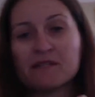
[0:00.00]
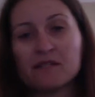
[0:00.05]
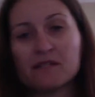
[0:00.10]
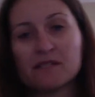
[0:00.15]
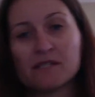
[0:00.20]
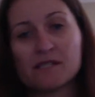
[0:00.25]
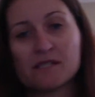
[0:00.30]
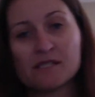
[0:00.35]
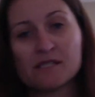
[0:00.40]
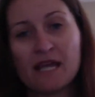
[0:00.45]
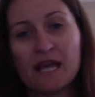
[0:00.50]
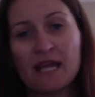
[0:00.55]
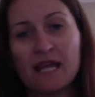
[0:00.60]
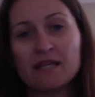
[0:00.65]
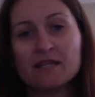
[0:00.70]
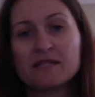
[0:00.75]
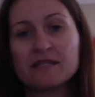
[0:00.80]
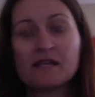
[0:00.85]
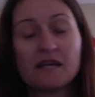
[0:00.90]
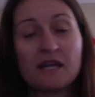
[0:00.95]
So
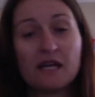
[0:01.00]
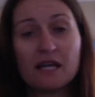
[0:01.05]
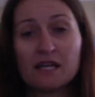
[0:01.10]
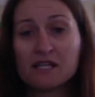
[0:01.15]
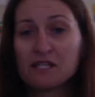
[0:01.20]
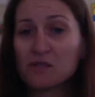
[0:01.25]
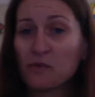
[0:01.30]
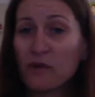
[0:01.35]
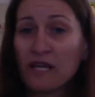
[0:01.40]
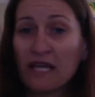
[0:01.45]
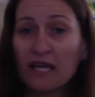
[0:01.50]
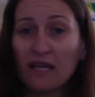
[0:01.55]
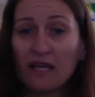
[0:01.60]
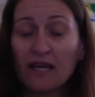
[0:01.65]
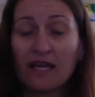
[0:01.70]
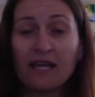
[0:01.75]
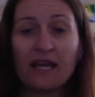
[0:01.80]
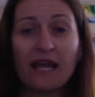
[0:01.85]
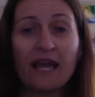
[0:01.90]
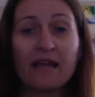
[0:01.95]
sustained swinging,
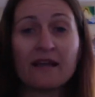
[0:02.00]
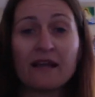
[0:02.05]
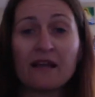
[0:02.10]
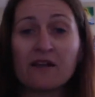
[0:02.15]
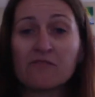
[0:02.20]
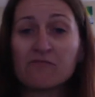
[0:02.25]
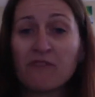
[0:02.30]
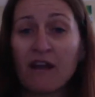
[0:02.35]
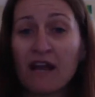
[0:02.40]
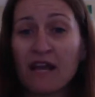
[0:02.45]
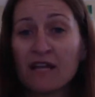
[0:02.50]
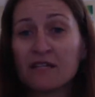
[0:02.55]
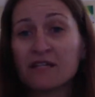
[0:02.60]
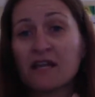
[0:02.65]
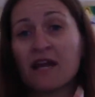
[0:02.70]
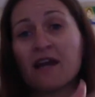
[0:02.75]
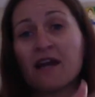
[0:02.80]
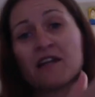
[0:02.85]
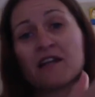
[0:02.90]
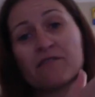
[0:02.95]
again, a great
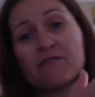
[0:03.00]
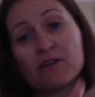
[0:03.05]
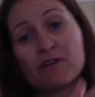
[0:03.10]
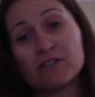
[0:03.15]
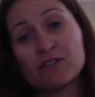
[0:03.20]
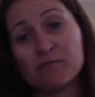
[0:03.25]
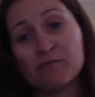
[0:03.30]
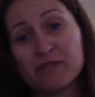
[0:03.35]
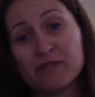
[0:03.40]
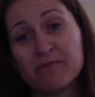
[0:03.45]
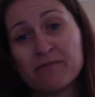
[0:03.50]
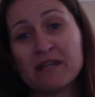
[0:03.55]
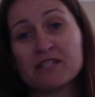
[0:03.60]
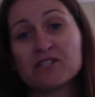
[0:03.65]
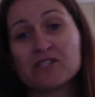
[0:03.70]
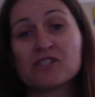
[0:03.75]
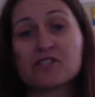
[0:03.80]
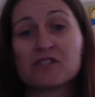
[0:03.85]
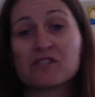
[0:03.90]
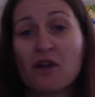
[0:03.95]
kind of, because you pretty
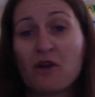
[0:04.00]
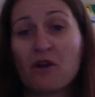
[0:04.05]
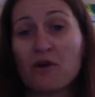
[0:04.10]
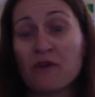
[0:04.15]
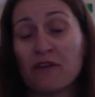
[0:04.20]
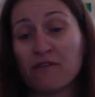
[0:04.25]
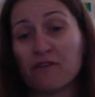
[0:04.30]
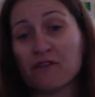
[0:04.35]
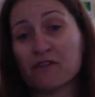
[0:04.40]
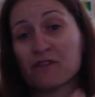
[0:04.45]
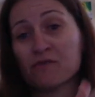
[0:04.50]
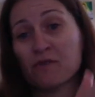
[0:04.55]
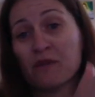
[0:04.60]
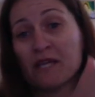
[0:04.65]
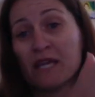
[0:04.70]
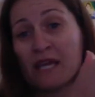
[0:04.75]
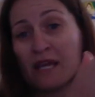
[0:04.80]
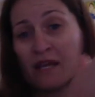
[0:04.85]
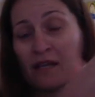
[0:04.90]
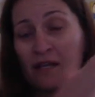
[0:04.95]
much just go, if you're
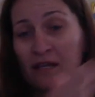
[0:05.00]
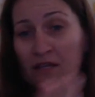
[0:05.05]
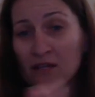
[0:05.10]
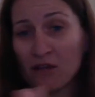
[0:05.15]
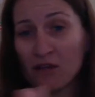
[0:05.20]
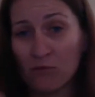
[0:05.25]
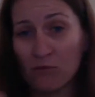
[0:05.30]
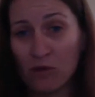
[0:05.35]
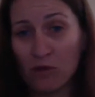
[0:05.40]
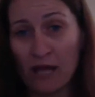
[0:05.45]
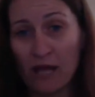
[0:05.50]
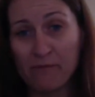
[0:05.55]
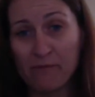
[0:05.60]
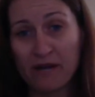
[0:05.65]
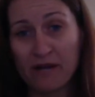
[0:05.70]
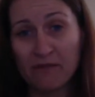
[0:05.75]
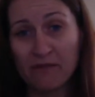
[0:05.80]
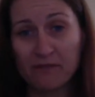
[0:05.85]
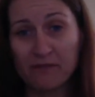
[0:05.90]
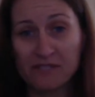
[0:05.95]
swinging normal
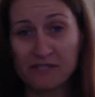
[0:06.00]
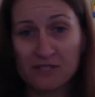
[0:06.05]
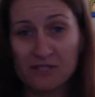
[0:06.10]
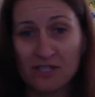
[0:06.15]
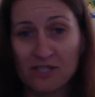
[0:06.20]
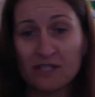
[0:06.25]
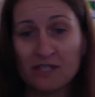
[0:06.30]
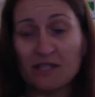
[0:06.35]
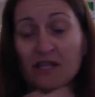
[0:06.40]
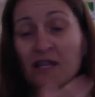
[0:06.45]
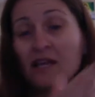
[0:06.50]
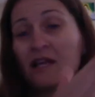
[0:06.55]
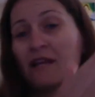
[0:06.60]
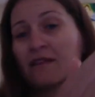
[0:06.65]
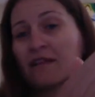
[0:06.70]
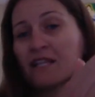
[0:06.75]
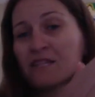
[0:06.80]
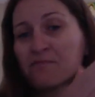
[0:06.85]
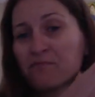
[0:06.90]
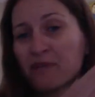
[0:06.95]
upright position,
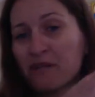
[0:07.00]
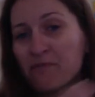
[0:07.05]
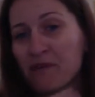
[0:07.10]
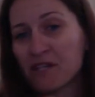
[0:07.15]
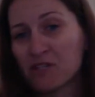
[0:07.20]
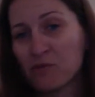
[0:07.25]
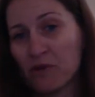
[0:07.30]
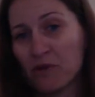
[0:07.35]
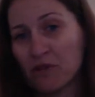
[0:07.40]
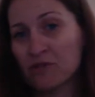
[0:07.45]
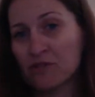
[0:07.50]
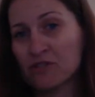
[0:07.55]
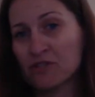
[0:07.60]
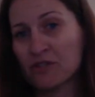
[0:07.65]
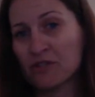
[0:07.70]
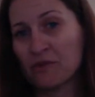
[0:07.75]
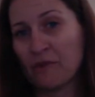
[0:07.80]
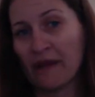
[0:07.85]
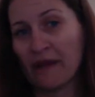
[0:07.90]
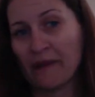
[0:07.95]
that's pretty much what you're
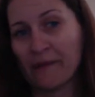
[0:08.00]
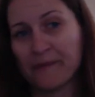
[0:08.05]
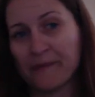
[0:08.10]
doing.